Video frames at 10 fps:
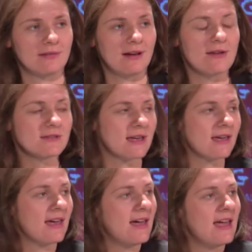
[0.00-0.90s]
And I was
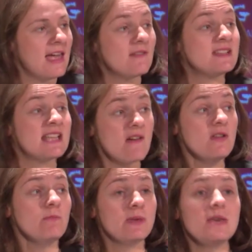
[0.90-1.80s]
like, if
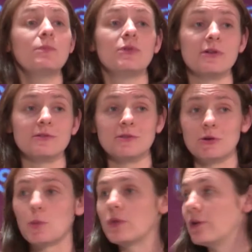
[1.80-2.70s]
seven people
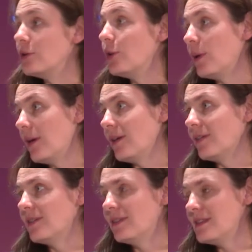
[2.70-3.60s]
don't know what they're
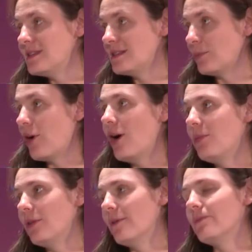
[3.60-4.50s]
doing, this is a
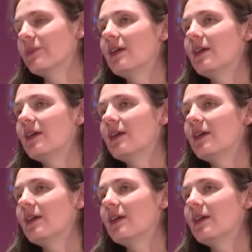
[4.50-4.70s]
problem.